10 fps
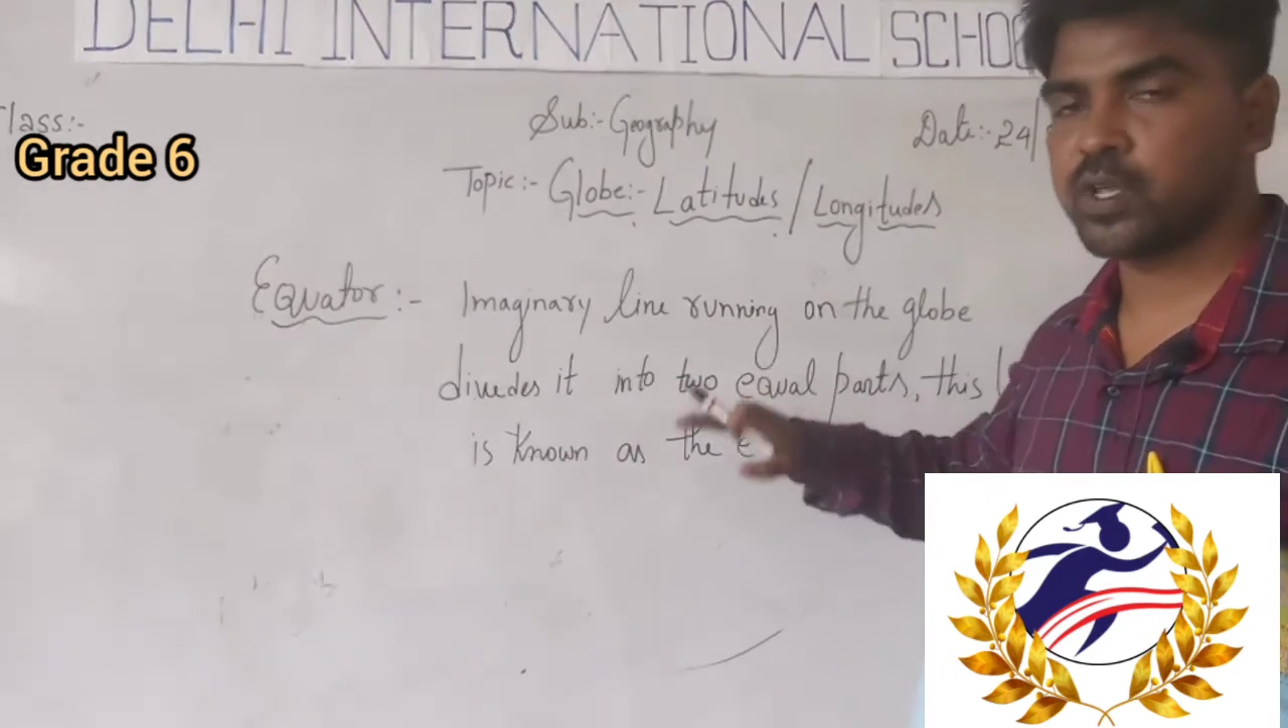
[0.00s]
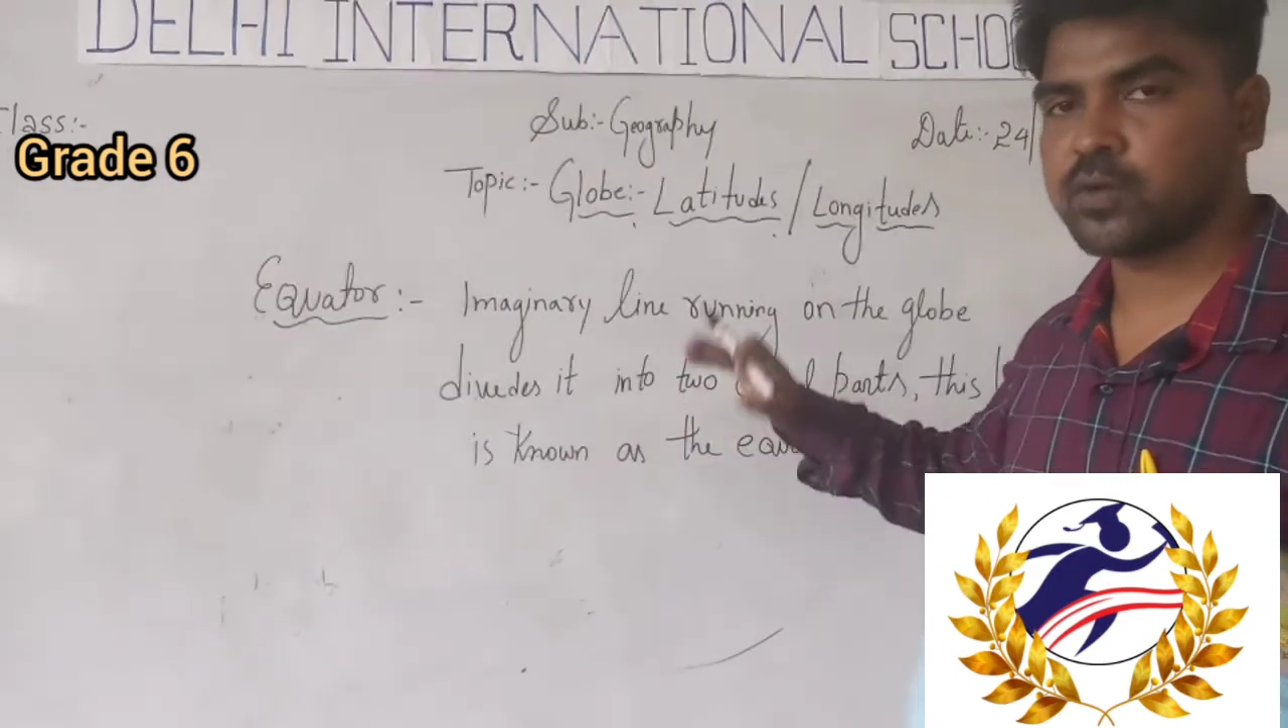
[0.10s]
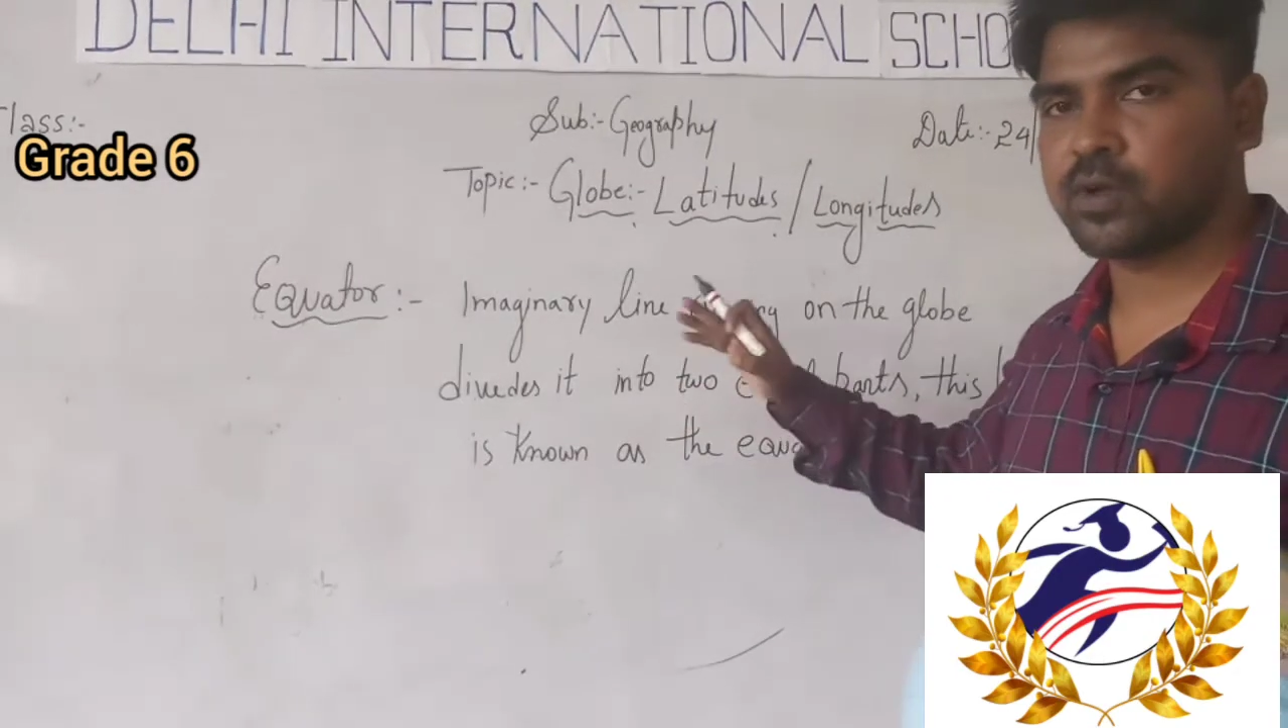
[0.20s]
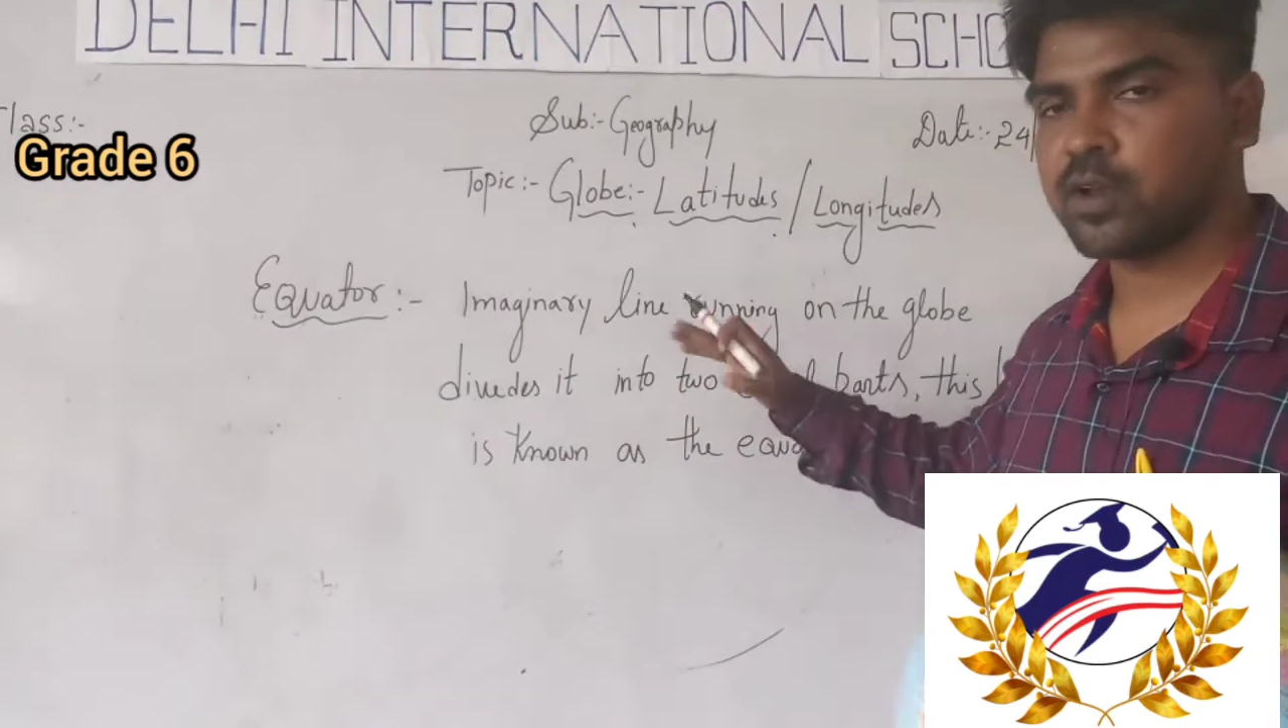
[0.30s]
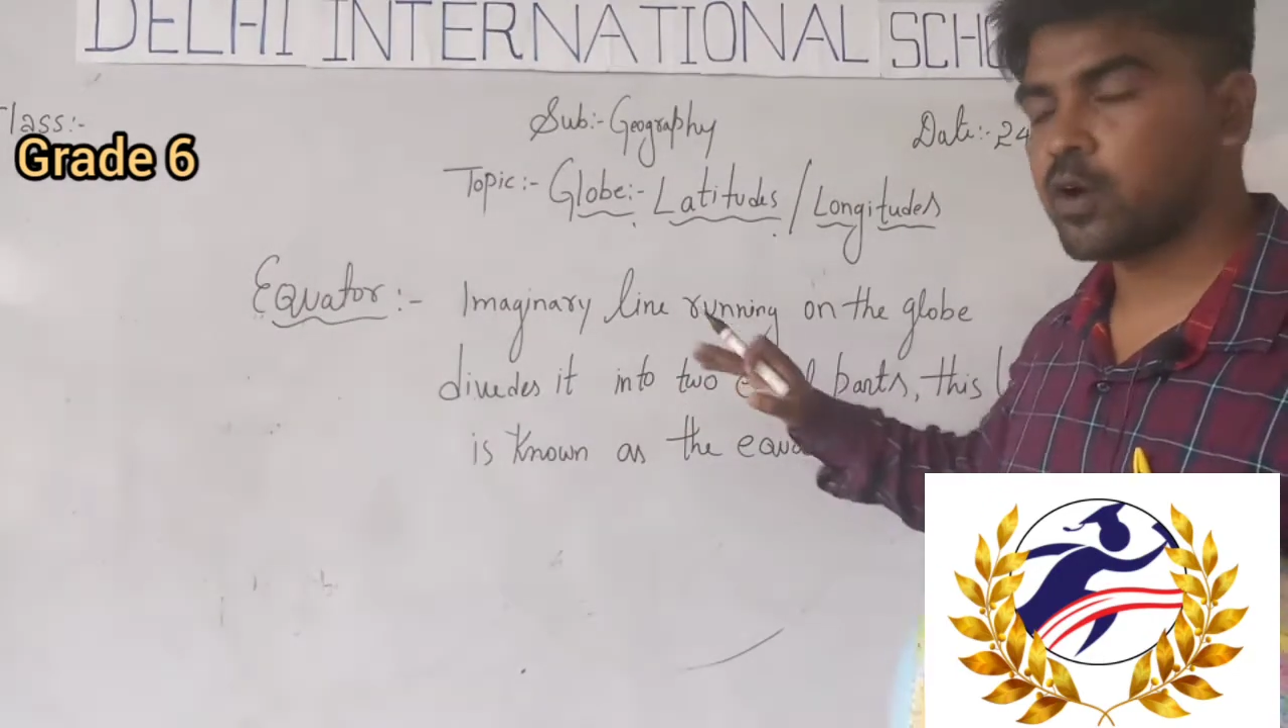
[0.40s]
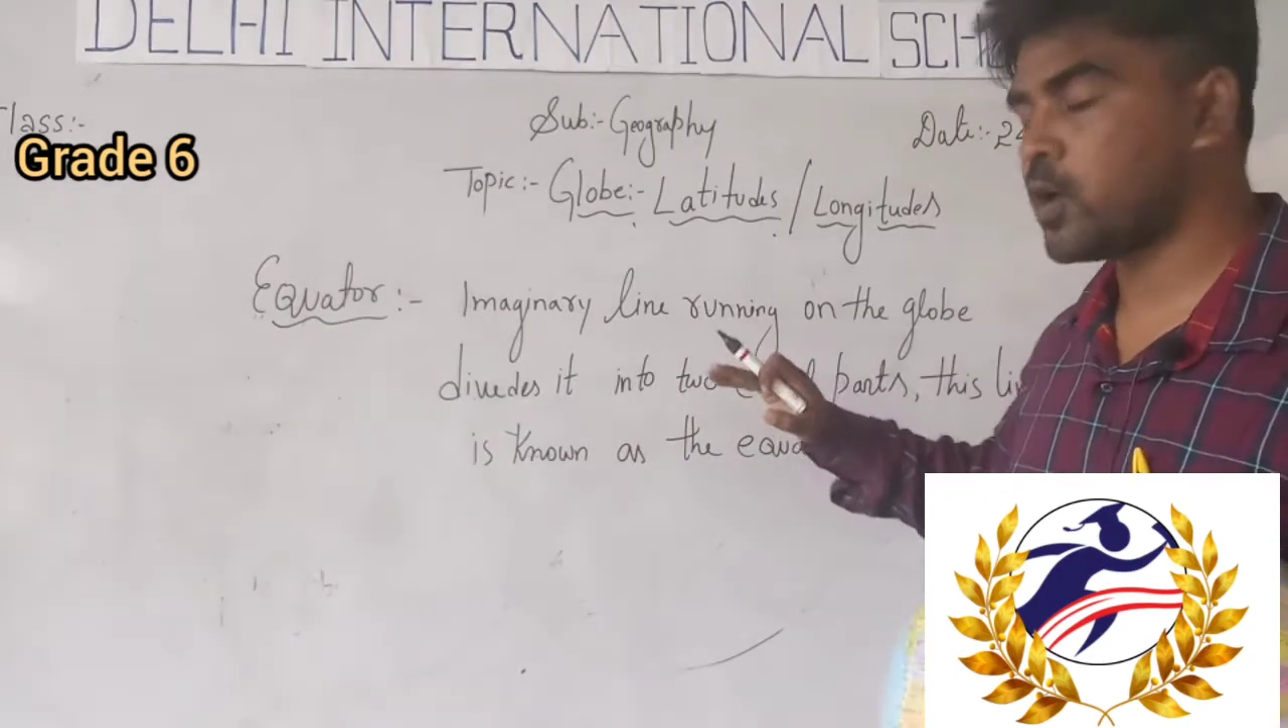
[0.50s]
equal